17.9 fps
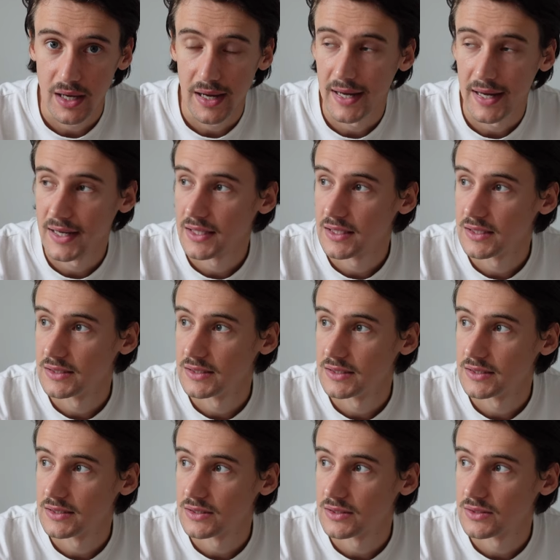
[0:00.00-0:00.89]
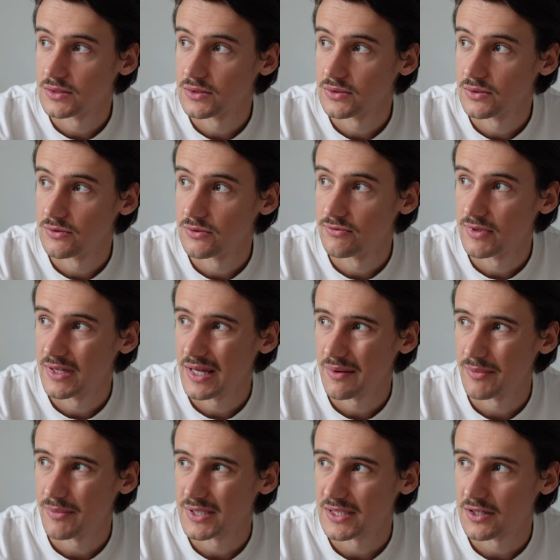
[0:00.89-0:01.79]
and sort of
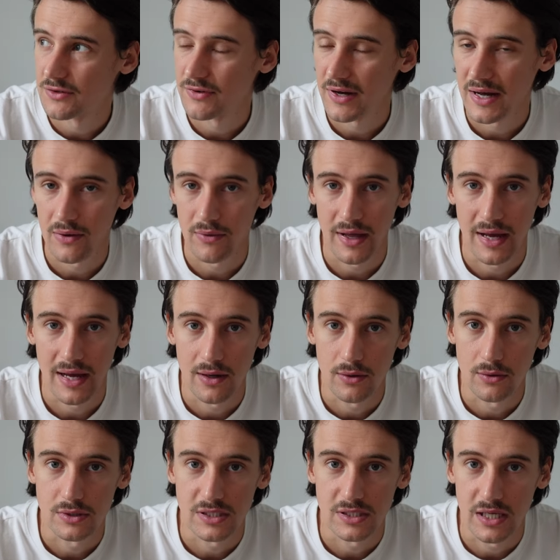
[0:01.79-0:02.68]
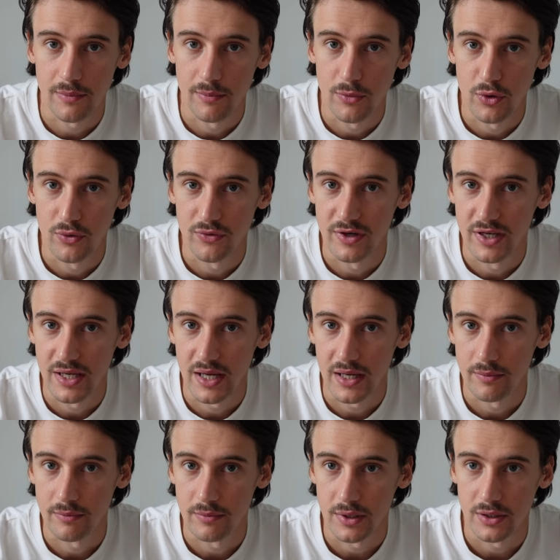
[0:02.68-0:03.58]
get myself out the house and moving
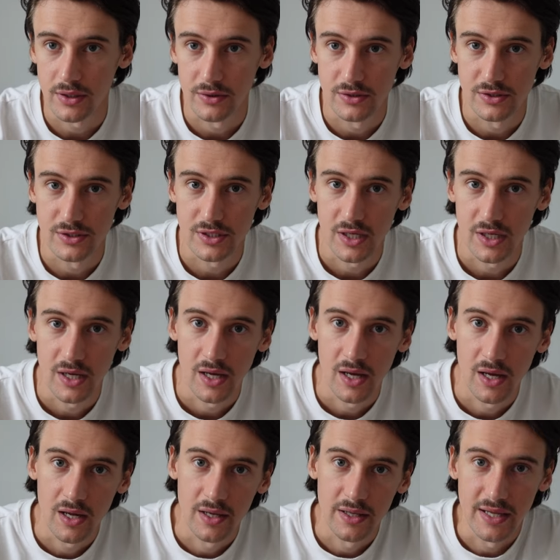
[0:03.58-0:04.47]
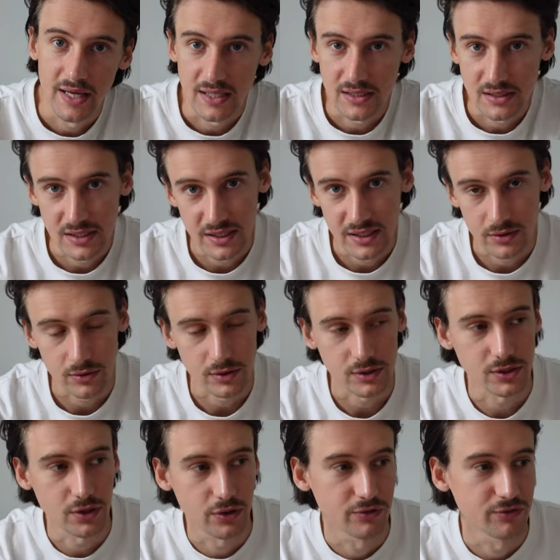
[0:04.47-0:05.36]
again because yeah, sitting on the
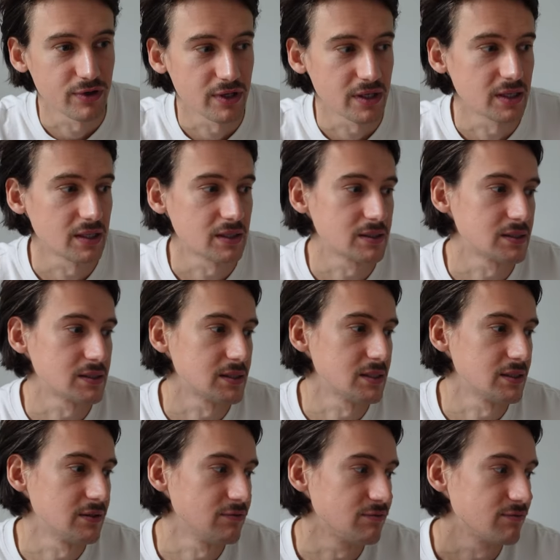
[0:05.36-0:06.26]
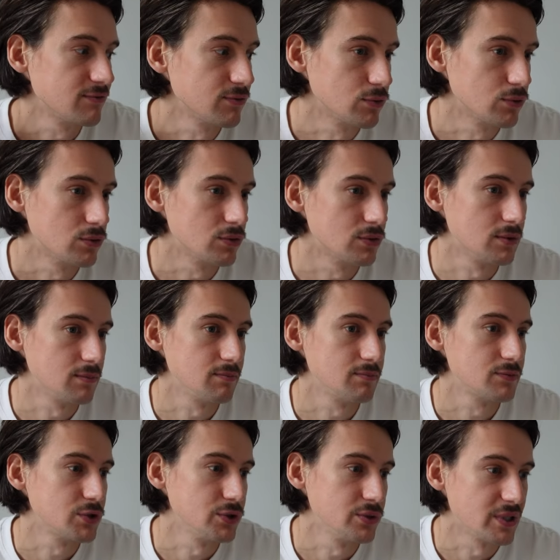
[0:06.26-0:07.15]
sofa for
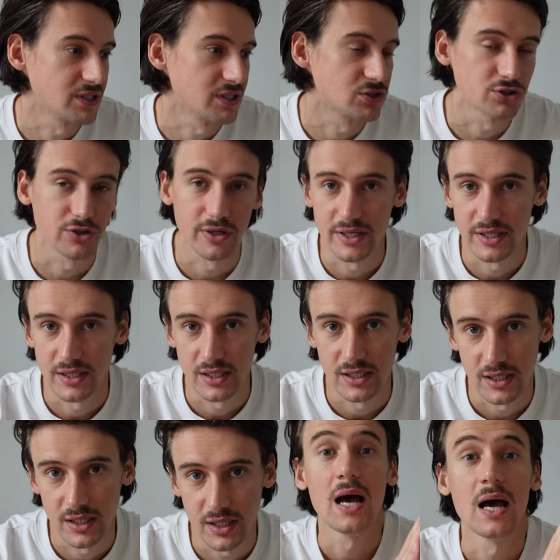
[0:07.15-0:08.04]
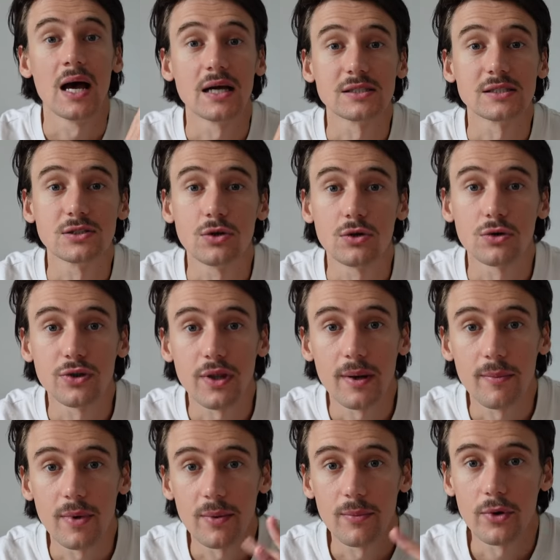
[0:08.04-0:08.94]
two days straight has not
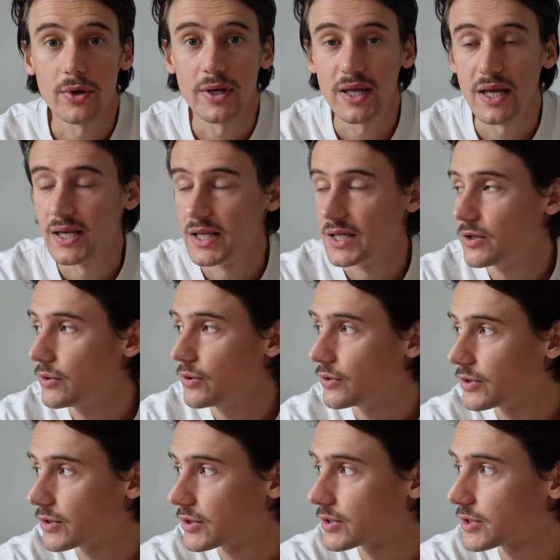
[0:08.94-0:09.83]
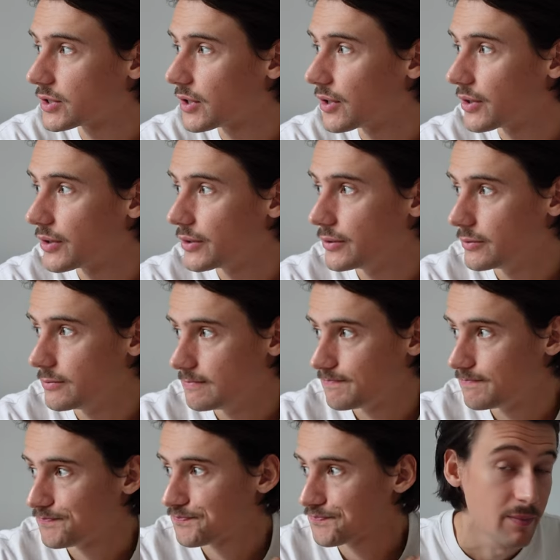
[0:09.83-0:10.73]
done my body any good. So,
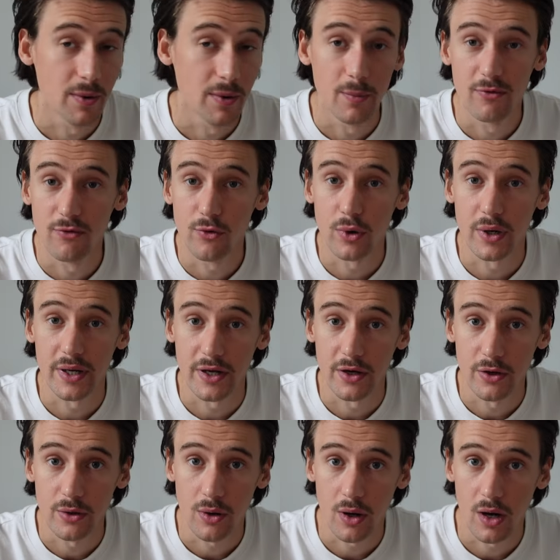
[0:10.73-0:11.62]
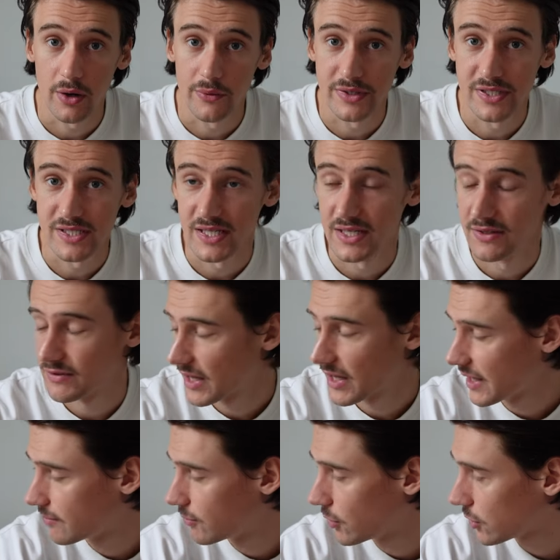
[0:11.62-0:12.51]
but before I go, I received
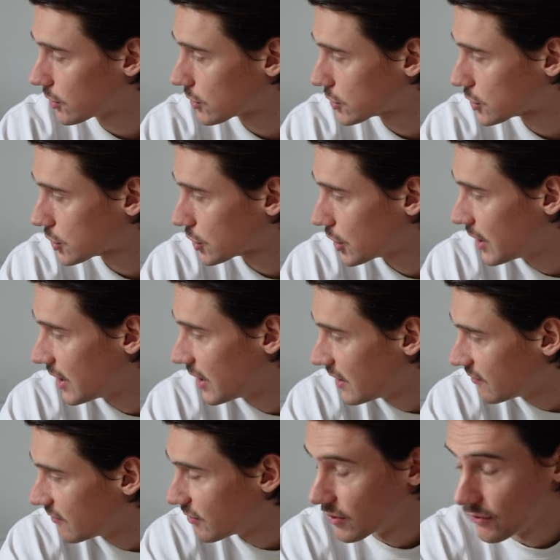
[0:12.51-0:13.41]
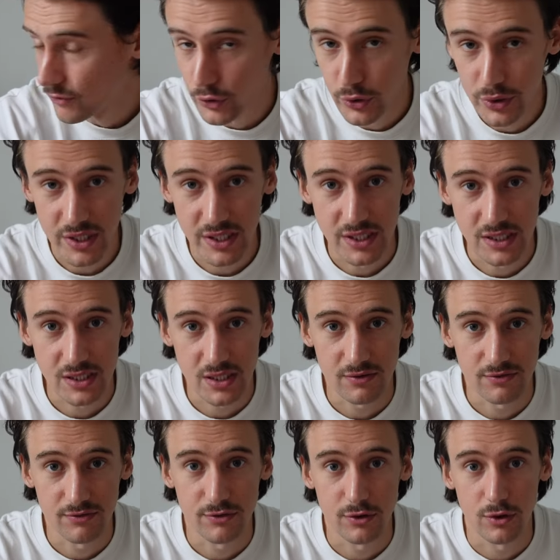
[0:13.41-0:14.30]
a box full of goodies
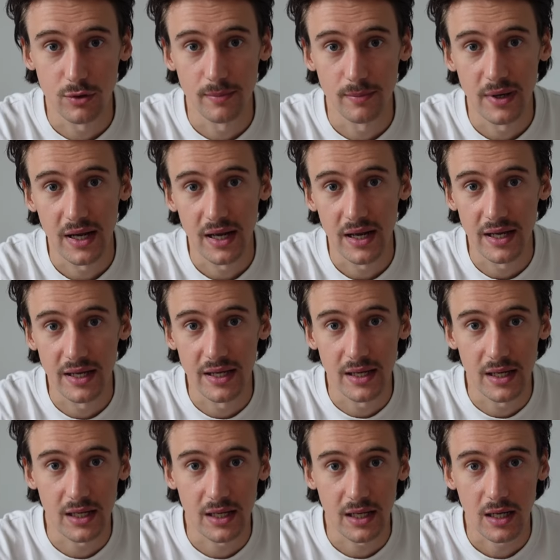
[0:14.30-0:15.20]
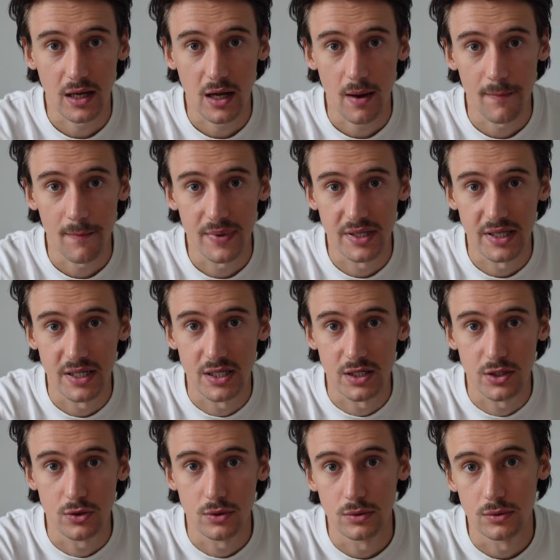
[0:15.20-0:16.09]
from a company
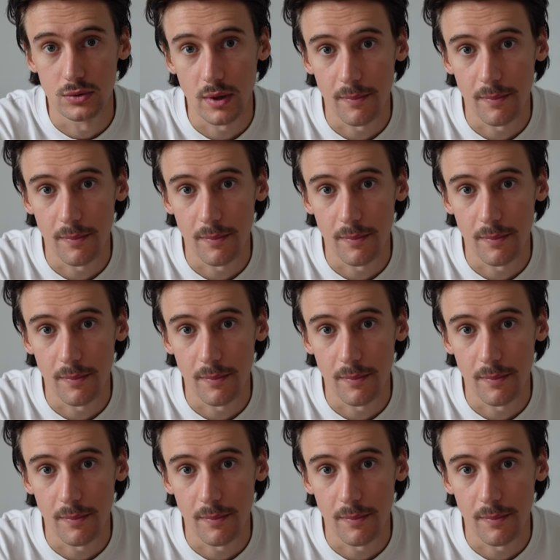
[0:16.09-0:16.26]
called